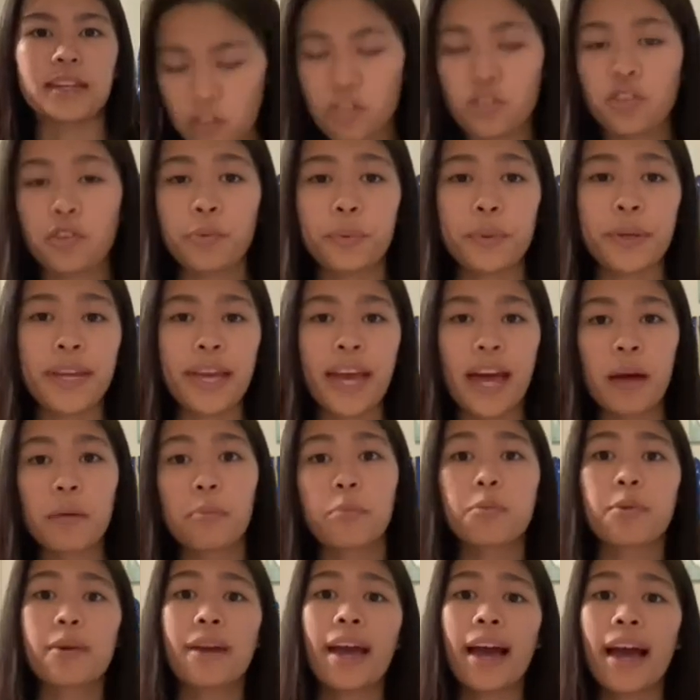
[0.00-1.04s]
So to recap,
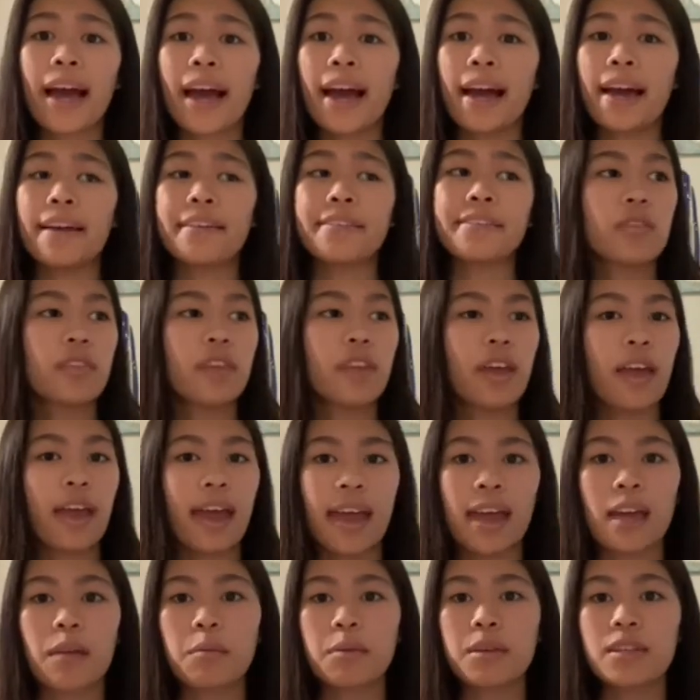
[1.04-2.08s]
we had the
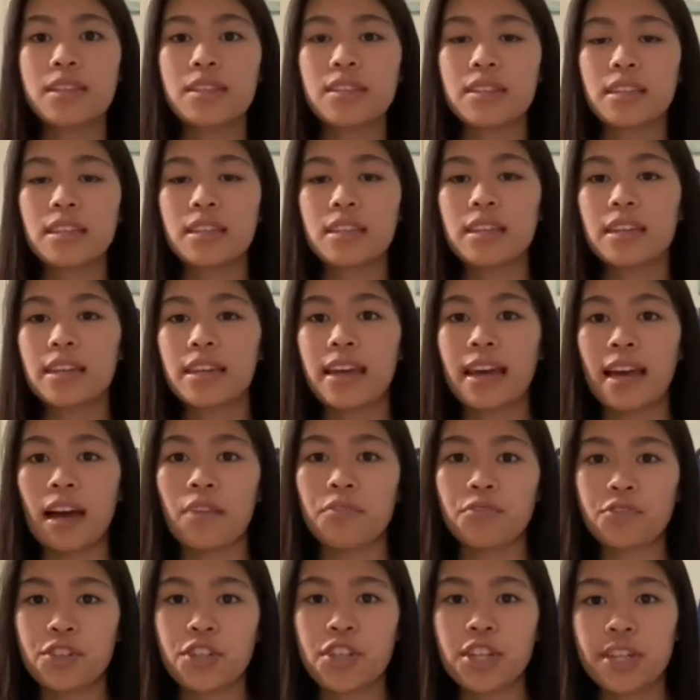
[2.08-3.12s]
A, B, C, D, E,
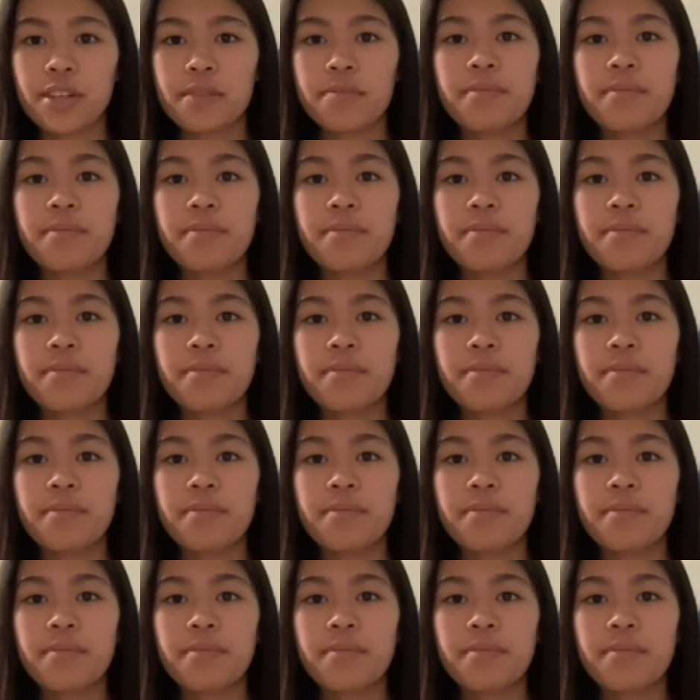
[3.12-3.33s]
F, G